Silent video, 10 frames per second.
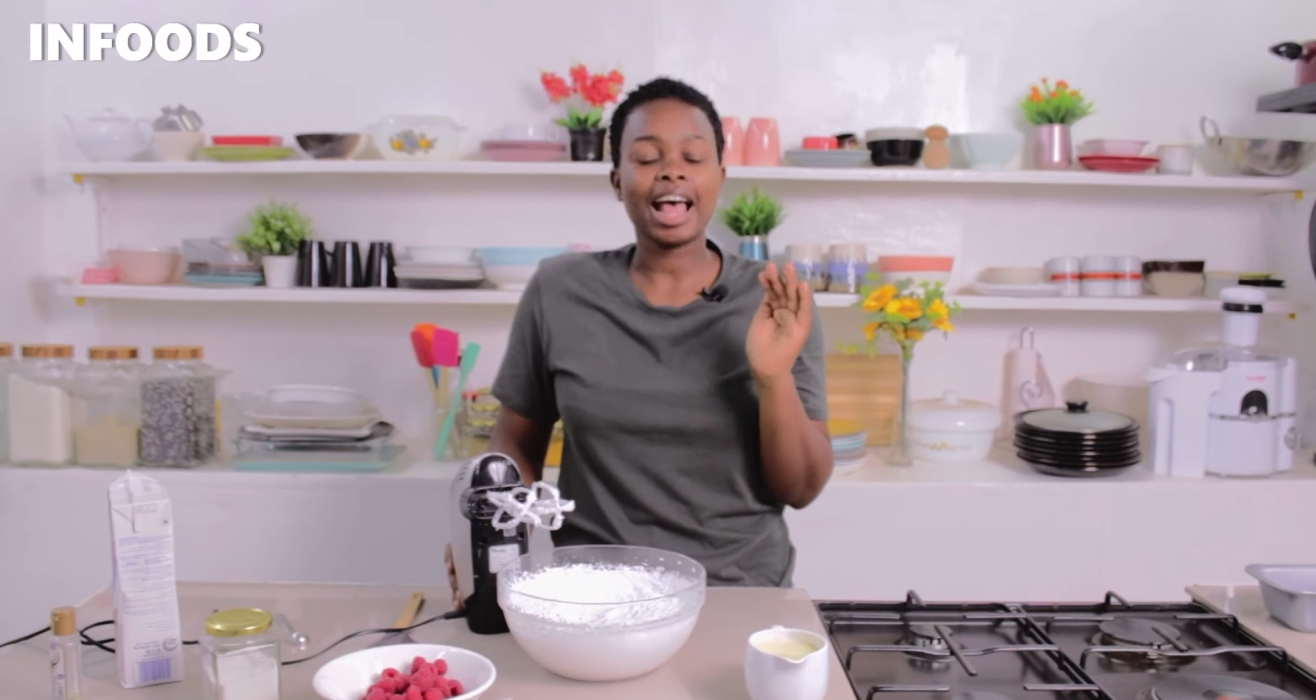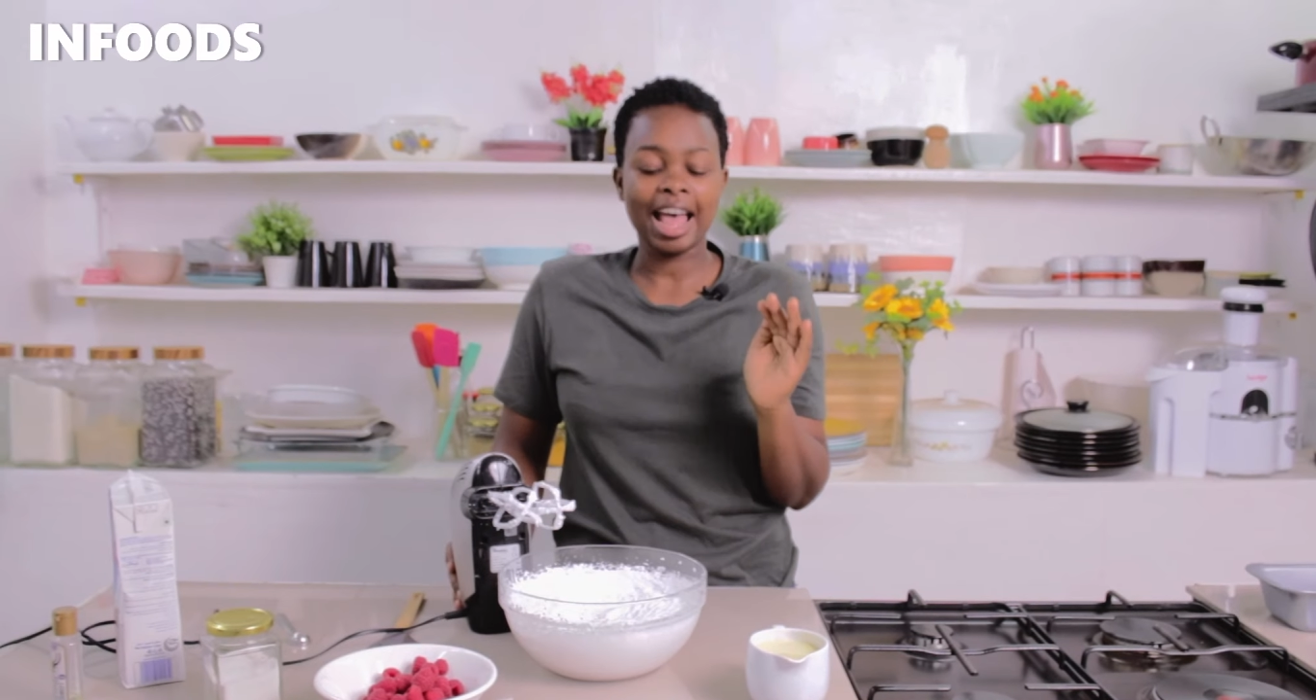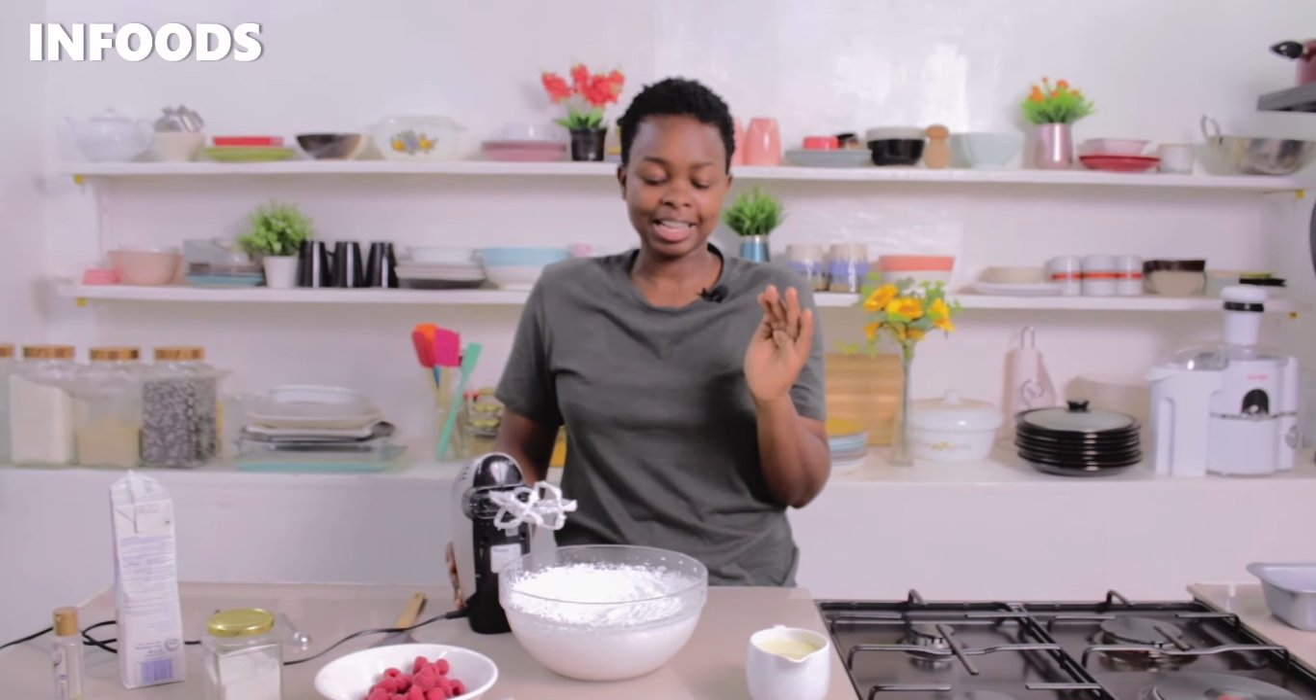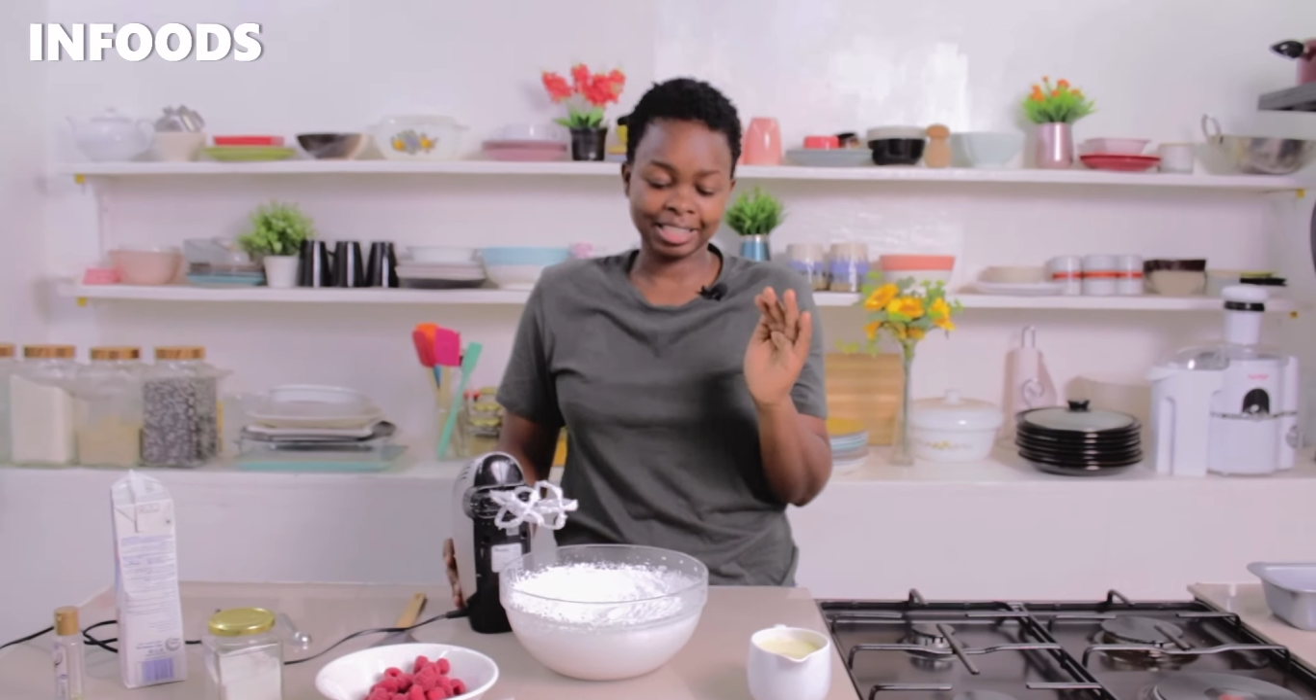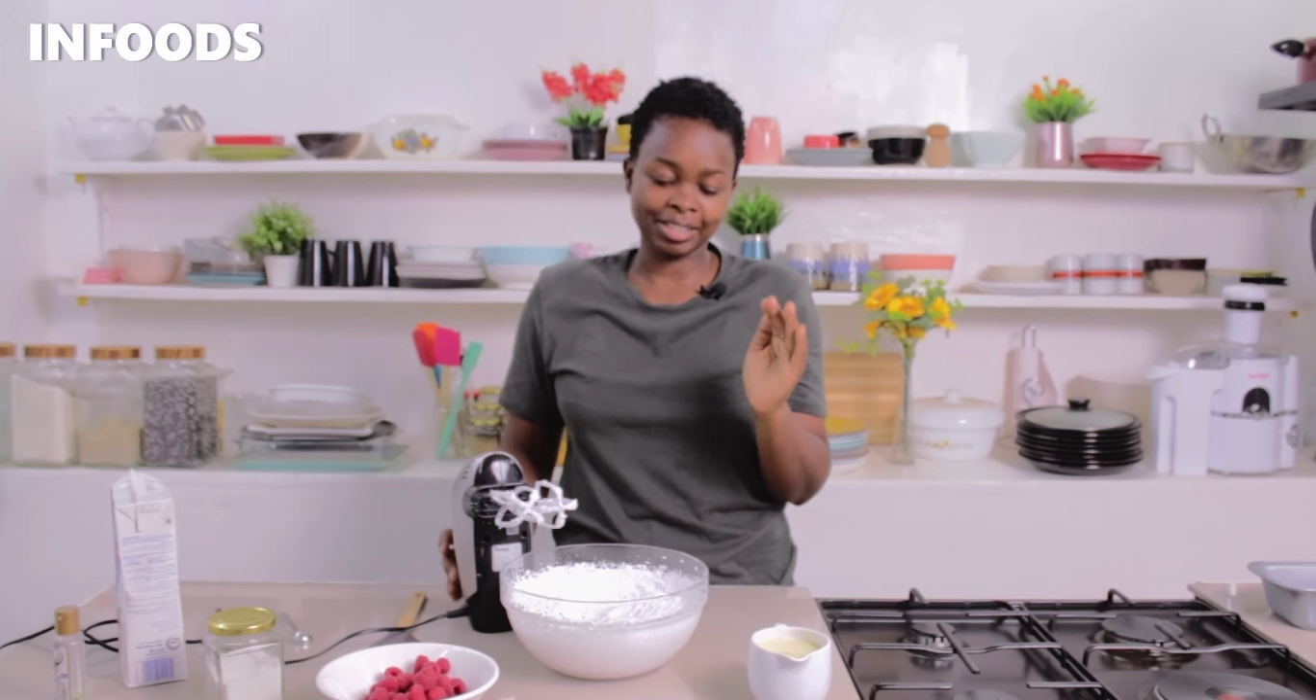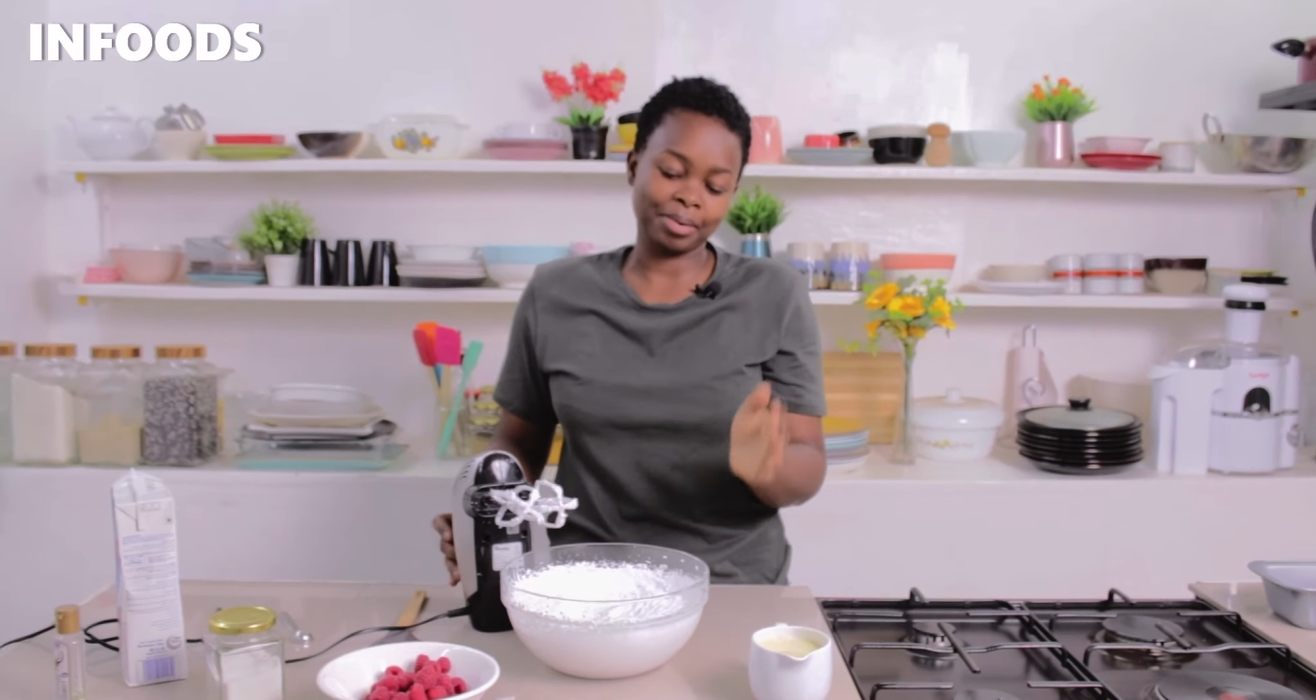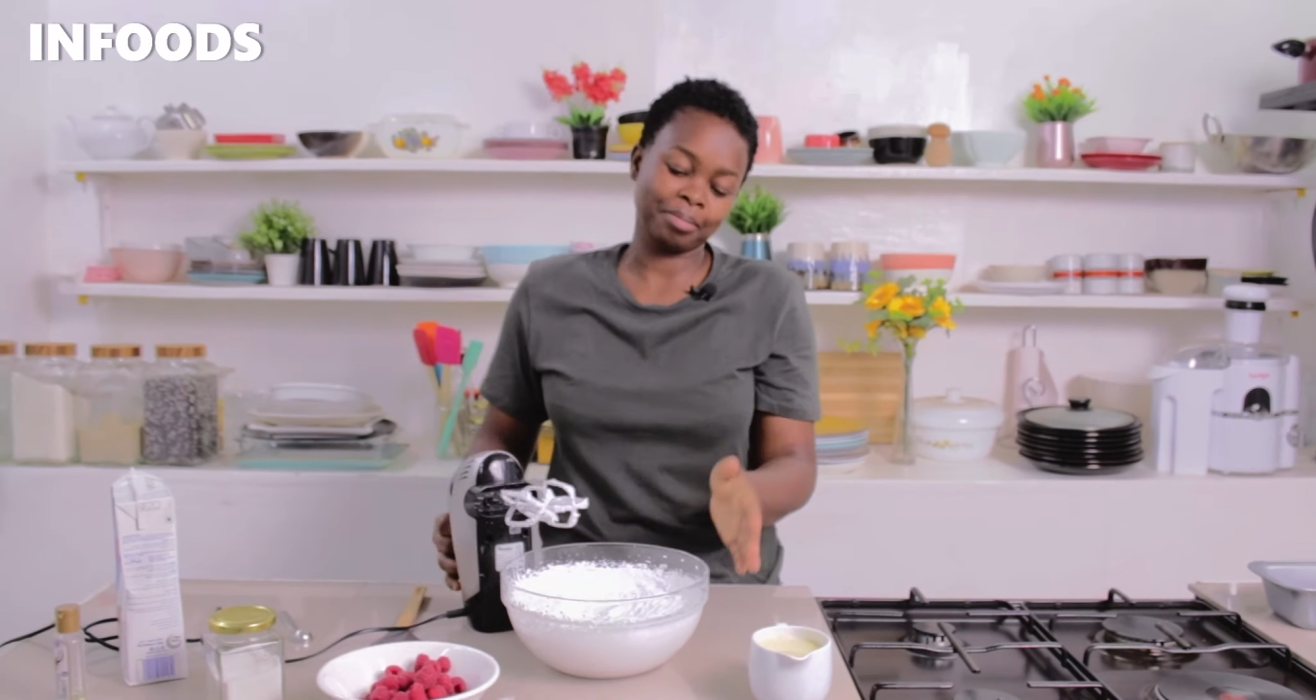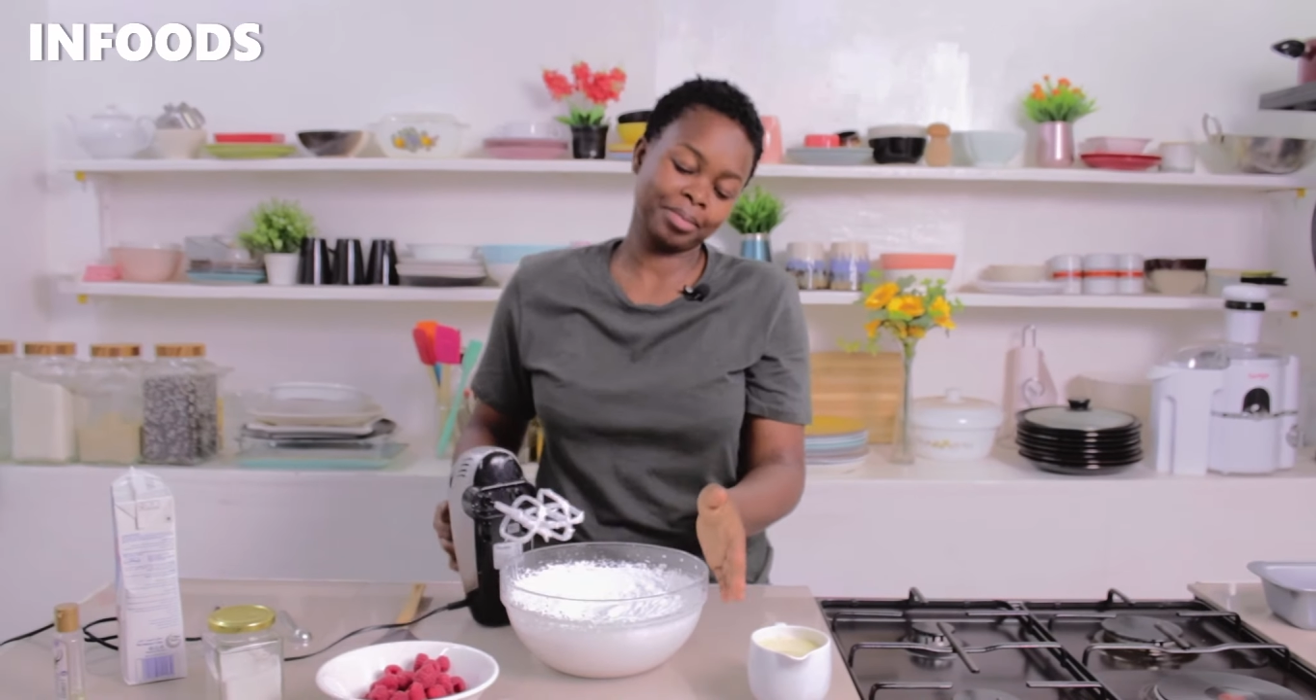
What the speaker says: ice cream.